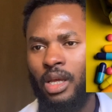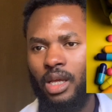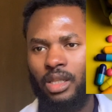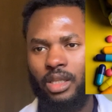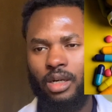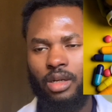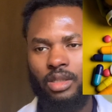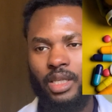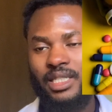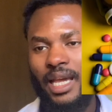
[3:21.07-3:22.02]
and
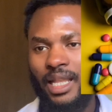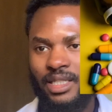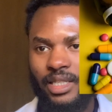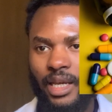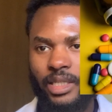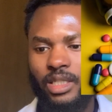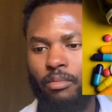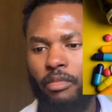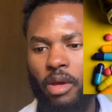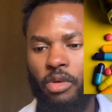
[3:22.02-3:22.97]
these
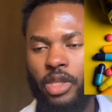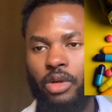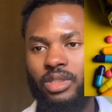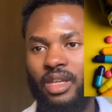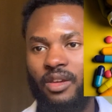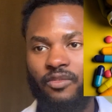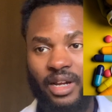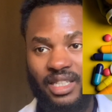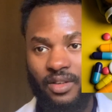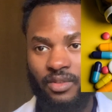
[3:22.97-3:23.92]
NSAIDs may reduce the
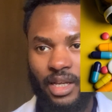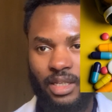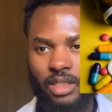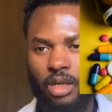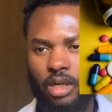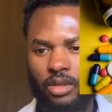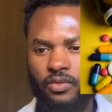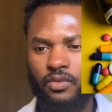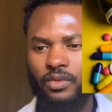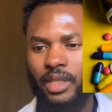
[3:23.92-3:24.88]
effectiveness
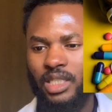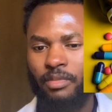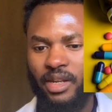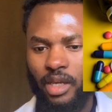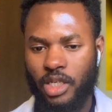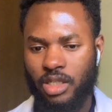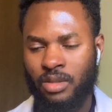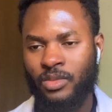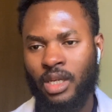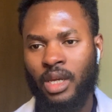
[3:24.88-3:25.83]
of this
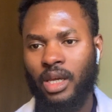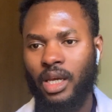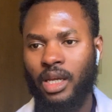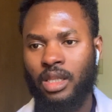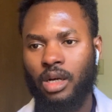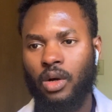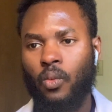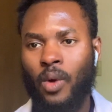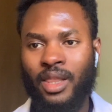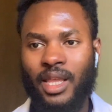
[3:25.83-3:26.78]
medication. And
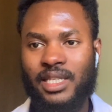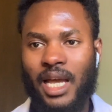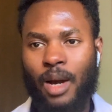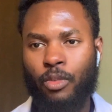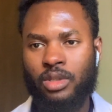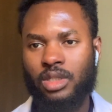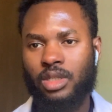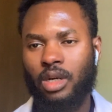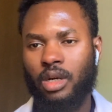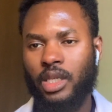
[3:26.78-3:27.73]
when this
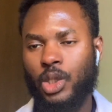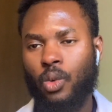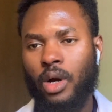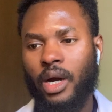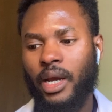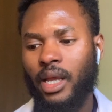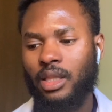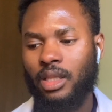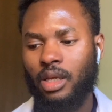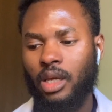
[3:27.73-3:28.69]
happens, it's quite
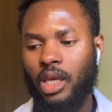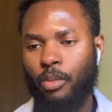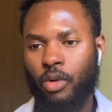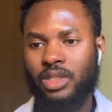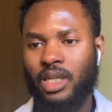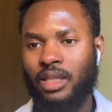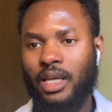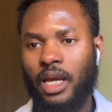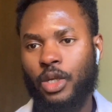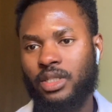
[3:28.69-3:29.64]
important
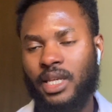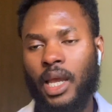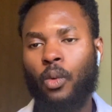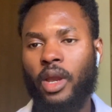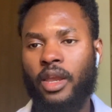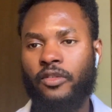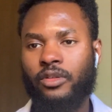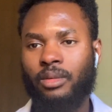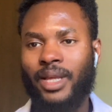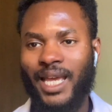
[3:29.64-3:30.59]
that you stay away
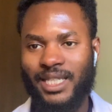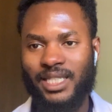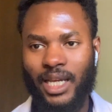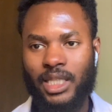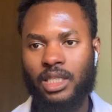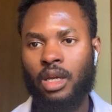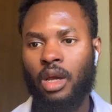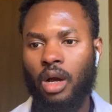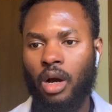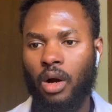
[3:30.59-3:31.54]
from NSAIDs
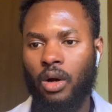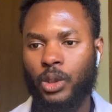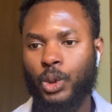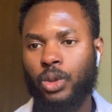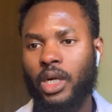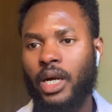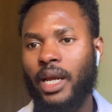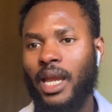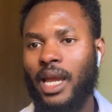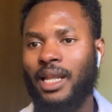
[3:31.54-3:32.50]
or
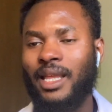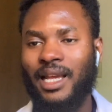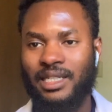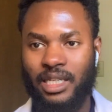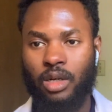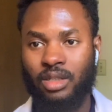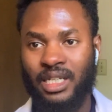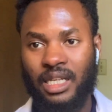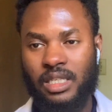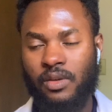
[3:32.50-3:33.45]
try an NSAID
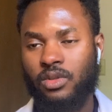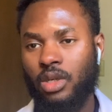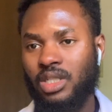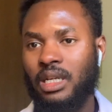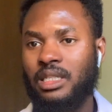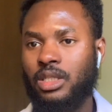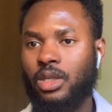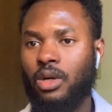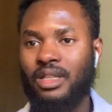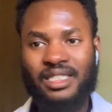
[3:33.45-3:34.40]
alternative such as
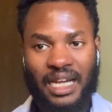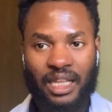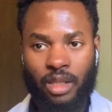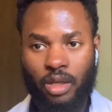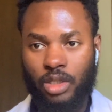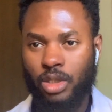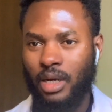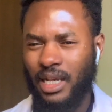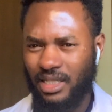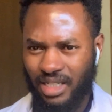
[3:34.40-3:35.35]
your Tylenol, your
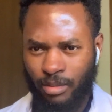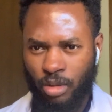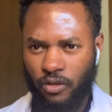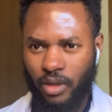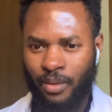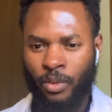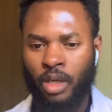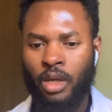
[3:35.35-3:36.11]
acetaminophen.